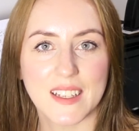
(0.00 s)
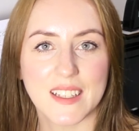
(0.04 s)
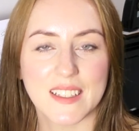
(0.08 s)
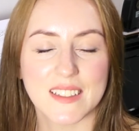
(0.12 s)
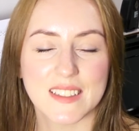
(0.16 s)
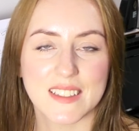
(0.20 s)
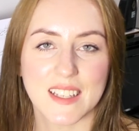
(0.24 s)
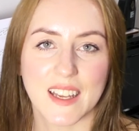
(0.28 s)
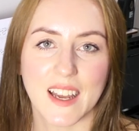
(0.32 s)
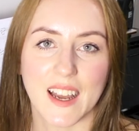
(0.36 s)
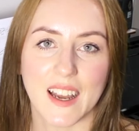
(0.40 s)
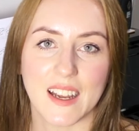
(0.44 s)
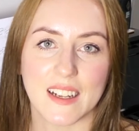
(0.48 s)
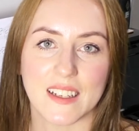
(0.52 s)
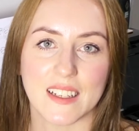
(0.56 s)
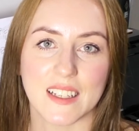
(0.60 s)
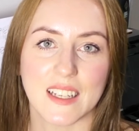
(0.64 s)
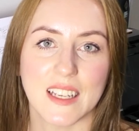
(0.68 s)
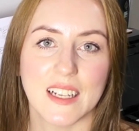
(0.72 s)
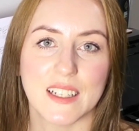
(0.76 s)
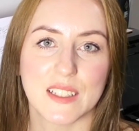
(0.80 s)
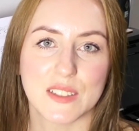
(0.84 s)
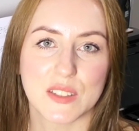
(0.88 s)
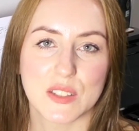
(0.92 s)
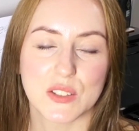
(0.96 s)
it and
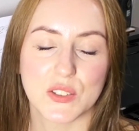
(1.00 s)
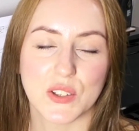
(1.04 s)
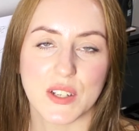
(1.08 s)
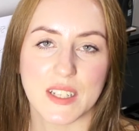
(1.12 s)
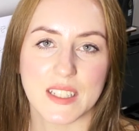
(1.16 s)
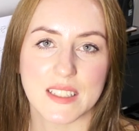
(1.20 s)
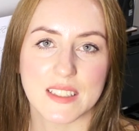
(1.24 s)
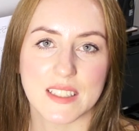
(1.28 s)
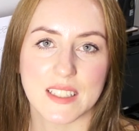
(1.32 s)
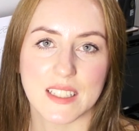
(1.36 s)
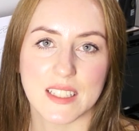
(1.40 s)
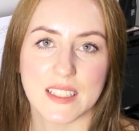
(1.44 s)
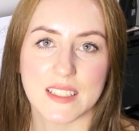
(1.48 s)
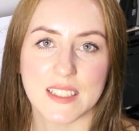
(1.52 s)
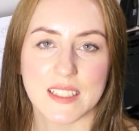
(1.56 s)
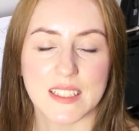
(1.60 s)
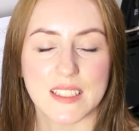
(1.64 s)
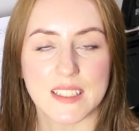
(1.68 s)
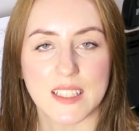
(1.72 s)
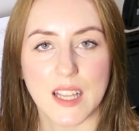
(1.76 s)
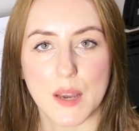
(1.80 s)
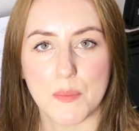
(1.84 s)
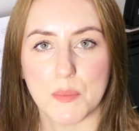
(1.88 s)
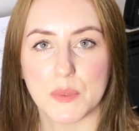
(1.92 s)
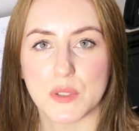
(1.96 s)
illustrate it
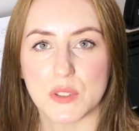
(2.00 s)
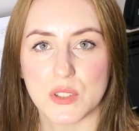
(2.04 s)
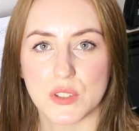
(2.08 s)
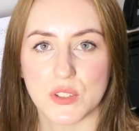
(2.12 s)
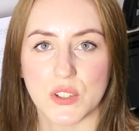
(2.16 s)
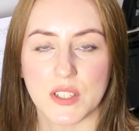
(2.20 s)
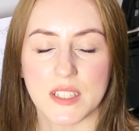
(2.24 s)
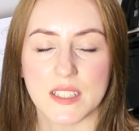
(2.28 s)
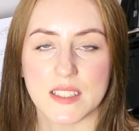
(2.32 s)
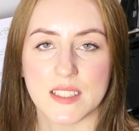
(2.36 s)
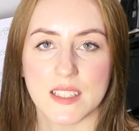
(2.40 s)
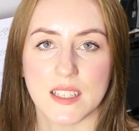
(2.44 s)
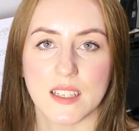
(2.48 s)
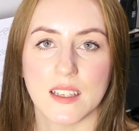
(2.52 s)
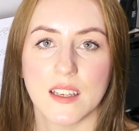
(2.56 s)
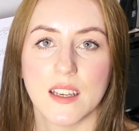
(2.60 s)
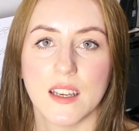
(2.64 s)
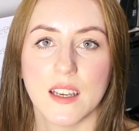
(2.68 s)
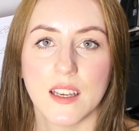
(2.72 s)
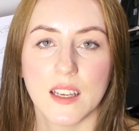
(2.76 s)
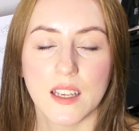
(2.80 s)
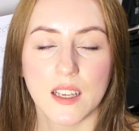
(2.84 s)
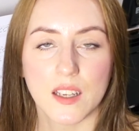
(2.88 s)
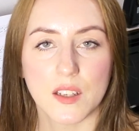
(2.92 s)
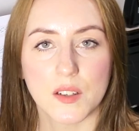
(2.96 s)
and demonstrate it
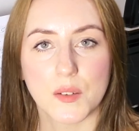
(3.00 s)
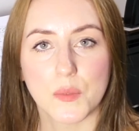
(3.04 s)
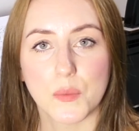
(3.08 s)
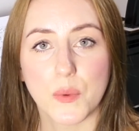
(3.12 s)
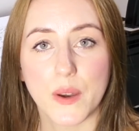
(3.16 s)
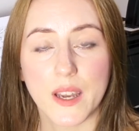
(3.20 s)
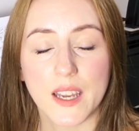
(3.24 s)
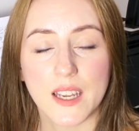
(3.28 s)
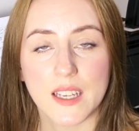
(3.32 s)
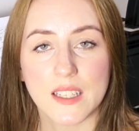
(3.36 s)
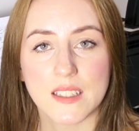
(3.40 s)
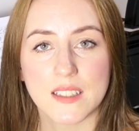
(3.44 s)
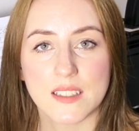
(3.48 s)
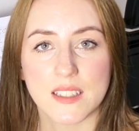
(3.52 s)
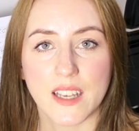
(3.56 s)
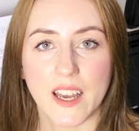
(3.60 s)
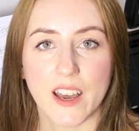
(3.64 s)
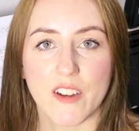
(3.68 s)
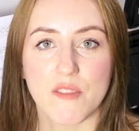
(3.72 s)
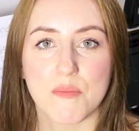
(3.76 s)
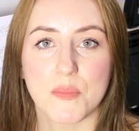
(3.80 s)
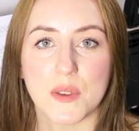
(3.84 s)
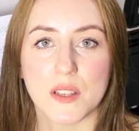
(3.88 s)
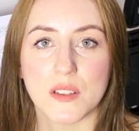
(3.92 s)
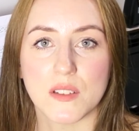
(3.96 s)
in ways that
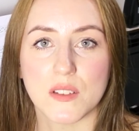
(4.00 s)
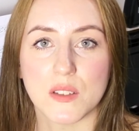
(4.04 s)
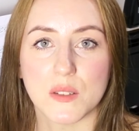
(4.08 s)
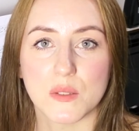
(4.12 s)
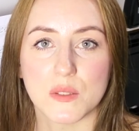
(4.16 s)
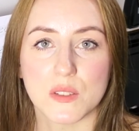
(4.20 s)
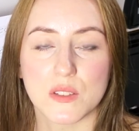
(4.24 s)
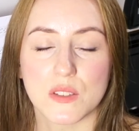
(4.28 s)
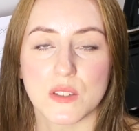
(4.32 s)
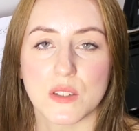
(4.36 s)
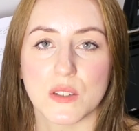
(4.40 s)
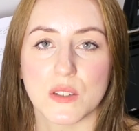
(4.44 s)
I've been used